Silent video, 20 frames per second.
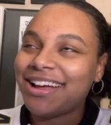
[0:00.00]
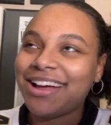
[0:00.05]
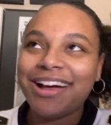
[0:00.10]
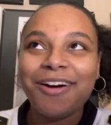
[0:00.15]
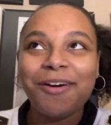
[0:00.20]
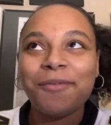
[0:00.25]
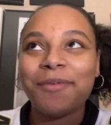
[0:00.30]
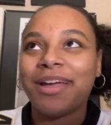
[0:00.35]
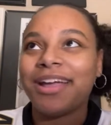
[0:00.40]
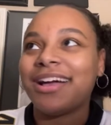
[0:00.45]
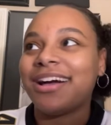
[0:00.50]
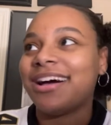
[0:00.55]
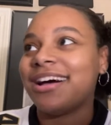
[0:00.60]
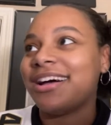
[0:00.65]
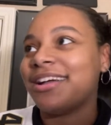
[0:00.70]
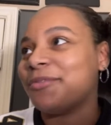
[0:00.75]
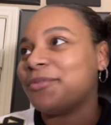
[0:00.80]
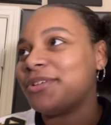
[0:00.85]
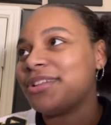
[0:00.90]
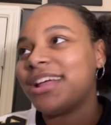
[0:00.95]
my
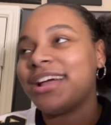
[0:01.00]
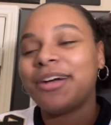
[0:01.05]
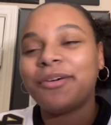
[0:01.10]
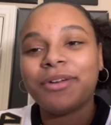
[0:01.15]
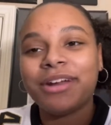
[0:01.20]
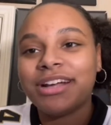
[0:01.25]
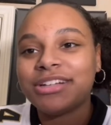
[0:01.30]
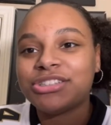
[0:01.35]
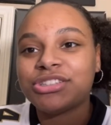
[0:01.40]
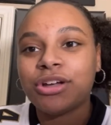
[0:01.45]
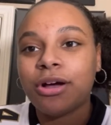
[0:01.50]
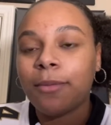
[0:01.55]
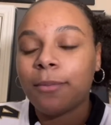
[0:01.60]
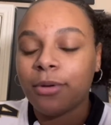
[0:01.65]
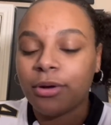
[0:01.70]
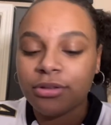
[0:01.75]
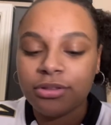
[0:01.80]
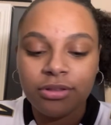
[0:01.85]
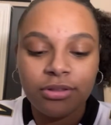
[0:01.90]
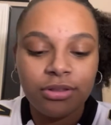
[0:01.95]
God. When I saw
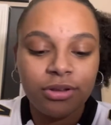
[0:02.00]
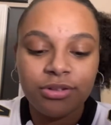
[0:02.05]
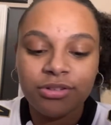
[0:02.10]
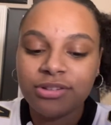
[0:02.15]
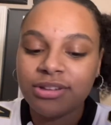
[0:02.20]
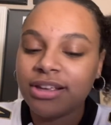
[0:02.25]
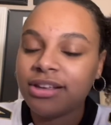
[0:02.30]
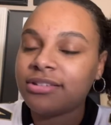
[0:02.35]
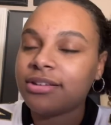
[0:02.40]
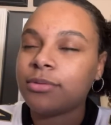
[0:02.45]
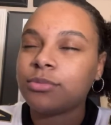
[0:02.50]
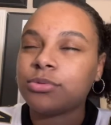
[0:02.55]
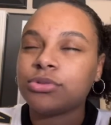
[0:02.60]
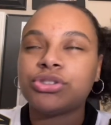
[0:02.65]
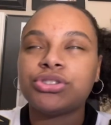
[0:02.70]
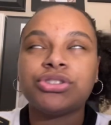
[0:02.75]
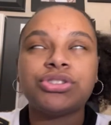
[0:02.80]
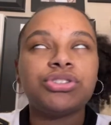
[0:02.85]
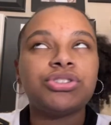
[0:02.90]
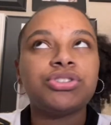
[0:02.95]
both of those things, I was
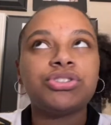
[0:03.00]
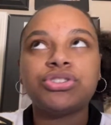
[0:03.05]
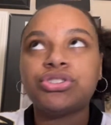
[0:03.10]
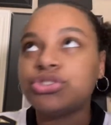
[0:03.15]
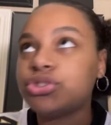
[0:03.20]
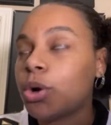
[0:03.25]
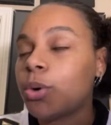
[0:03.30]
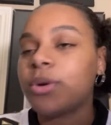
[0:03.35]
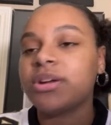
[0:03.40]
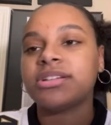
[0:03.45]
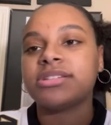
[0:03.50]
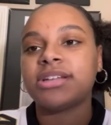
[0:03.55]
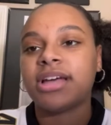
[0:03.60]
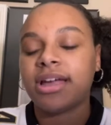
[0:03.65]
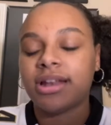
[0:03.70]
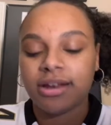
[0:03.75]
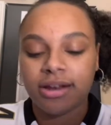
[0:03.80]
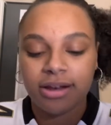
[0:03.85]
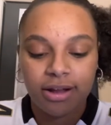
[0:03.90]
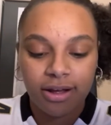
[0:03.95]
so
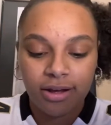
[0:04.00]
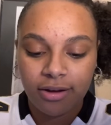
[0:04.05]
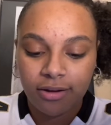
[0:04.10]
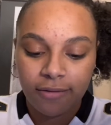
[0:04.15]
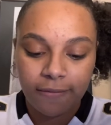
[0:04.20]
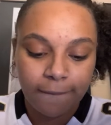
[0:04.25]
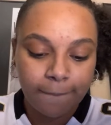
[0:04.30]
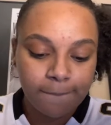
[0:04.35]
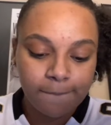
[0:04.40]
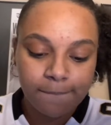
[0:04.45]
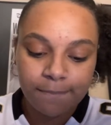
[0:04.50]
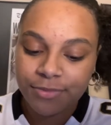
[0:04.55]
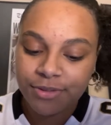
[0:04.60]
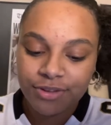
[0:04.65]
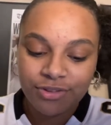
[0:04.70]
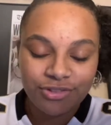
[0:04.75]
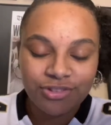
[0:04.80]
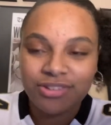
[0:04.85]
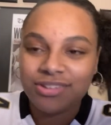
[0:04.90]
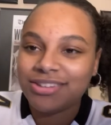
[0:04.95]
excited.
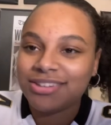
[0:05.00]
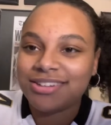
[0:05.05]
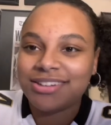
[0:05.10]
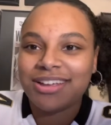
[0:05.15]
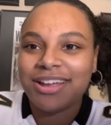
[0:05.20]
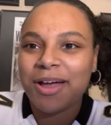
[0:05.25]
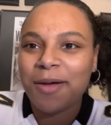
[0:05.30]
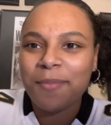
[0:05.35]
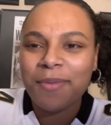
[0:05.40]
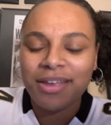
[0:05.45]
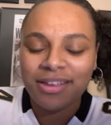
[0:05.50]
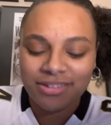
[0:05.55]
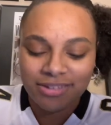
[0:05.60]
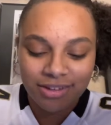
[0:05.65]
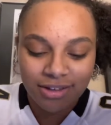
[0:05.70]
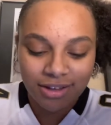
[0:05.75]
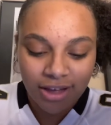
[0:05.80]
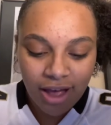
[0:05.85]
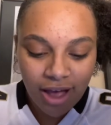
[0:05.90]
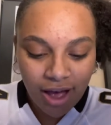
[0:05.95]
Just
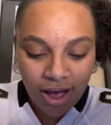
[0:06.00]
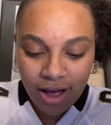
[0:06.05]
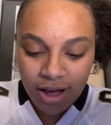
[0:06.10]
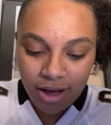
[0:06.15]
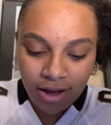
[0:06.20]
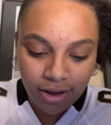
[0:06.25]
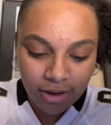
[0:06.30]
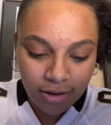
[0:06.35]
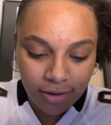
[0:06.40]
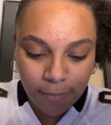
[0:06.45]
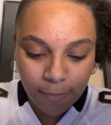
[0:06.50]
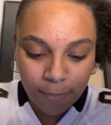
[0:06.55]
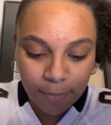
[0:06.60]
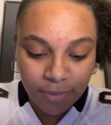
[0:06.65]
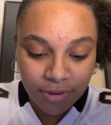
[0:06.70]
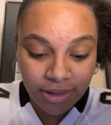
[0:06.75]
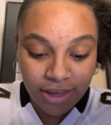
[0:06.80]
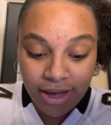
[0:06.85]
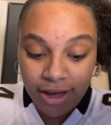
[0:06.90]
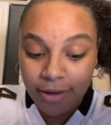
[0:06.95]
amazing.
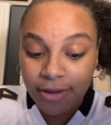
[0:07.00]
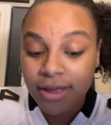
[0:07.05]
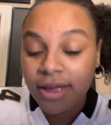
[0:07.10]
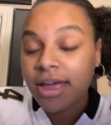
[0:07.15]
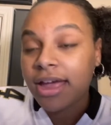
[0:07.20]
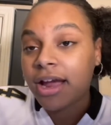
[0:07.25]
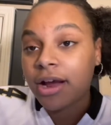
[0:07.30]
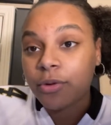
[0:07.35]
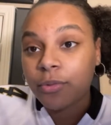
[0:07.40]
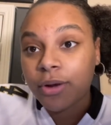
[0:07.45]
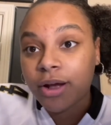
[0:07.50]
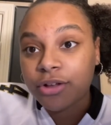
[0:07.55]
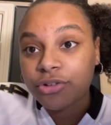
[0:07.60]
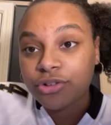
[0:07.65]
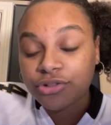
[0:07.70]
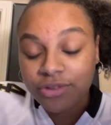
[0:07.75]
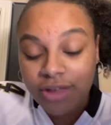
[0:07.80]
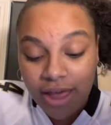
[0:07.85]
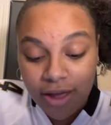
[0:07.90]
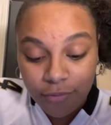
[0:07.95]
But yeah, Aaron
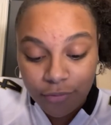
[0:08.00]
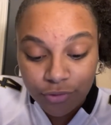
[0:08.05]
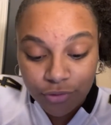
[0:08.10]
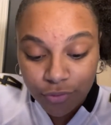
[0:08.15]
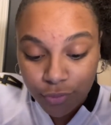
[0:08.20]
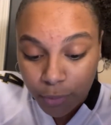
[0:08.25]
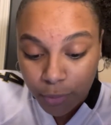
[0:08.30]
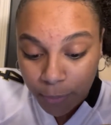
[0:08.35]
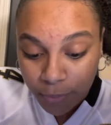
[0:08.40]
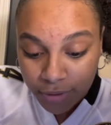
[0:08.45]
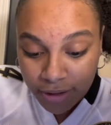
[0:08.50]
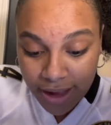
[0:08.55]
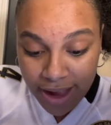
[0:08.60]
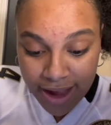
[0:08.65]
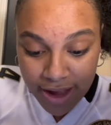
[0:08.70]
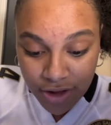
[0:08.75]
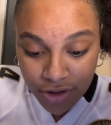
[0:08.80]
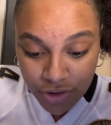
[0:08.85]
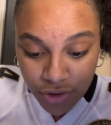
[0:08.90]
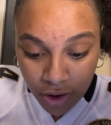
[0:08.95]
Rodgers averaged
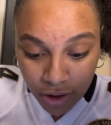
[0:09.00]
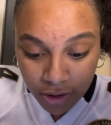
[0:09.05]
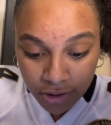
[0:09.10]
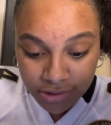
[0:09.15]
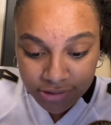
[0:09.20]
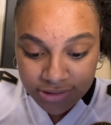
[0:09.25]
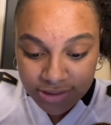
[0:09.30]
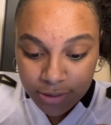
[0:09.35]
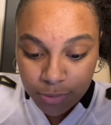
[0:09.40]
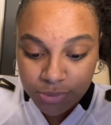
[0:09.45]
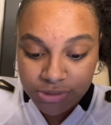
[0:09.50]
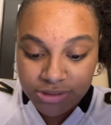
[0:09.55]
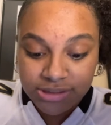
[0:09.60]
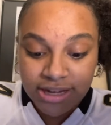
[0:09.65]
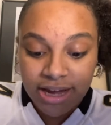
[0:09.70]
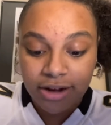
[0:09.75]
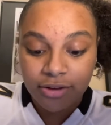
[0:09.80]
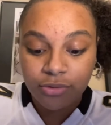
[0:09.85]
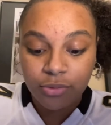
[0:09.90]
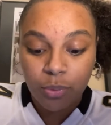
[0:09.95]
4.8 yards. He was
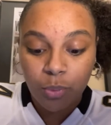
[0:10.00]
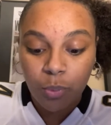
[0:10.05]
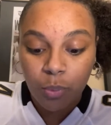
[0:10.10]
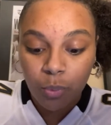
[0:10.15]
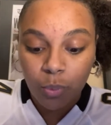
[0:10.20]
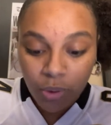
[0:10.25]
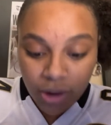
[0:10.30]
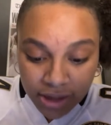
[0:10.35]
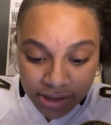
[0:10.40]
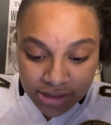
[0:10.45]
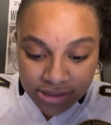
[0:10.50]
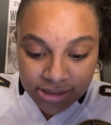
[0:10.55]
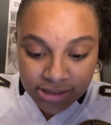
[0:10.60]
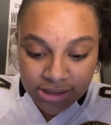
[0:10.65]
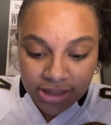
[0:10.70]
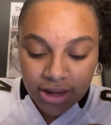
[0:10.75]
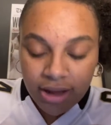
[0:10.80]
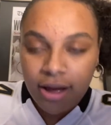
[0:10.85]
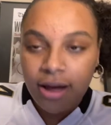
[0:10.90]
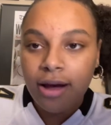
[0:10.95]
sacked
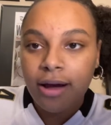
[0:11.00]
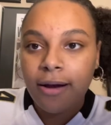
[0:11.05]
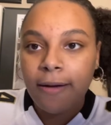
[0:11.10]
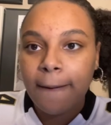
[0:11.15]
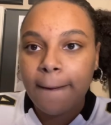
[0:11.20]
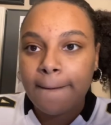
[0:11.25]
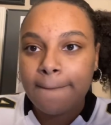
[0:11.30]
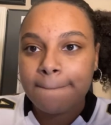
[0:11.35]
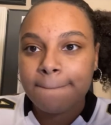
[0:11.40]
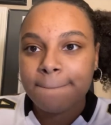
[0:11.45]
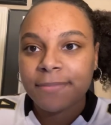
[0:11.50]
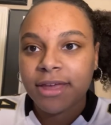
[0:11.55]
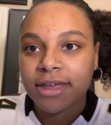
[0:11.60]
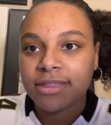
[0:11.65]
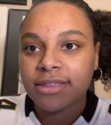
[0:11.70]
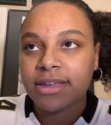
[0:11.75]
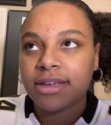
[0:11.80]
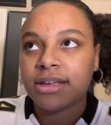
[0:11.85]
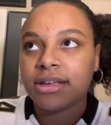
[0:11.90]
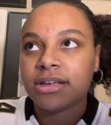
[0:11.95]
once. I
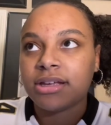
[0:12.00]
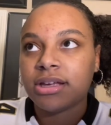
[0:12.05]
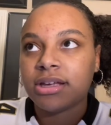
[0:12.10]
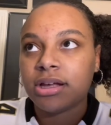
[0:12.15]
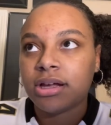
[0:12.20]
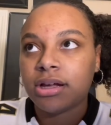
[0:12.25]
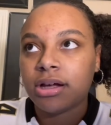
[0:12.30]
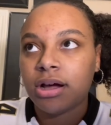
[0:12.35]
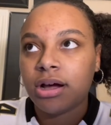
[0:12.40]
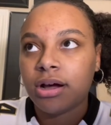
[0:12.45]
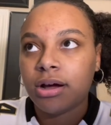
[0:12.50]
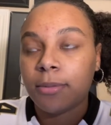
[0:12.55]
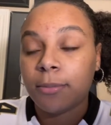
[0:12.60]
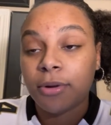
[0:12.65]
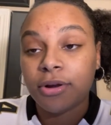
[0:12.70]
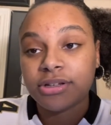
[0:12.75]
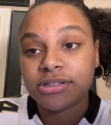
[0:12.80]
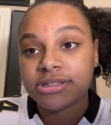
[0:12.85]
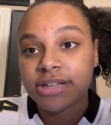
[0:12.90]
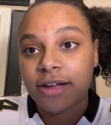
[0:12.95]
think
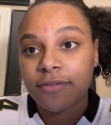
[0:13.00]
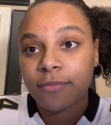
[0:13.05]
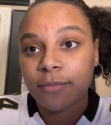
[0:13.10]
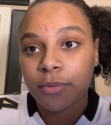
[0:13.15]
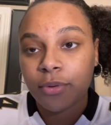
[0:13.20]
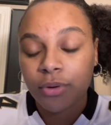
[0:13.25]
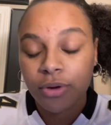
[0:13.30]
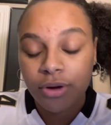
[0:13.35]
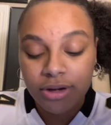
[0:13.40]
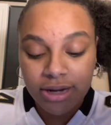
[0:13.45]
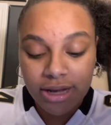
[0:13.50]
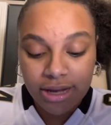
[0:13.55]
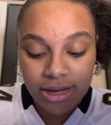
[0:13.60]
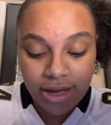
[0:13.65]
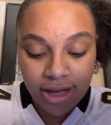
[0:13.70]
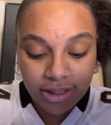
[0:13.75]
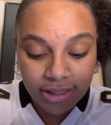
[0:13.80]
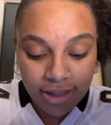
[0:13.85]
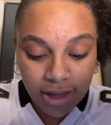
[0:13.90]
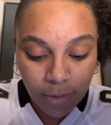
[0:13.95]
Marcus Davenport
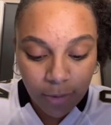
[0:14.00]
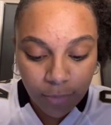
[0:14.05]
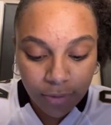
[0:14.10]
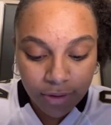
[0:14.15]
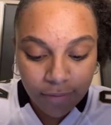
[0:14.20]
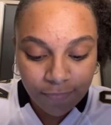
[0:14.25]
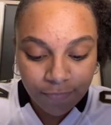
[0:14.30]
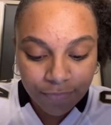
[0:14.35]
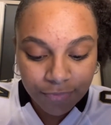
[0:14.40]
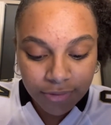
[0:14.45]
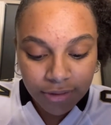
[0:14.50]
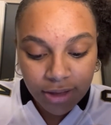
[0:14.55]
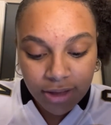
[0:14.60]
got that one.